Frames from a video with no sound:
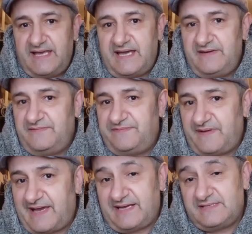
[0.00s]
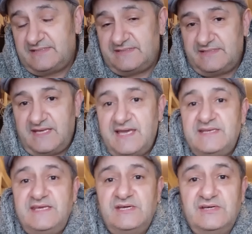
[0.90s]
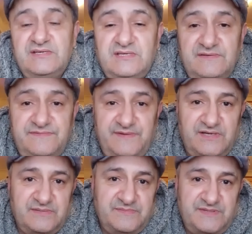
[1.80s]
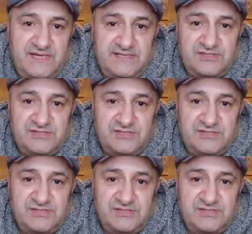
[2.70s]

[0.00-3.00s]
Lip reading: And in fact, Eddie Hearn confirmed that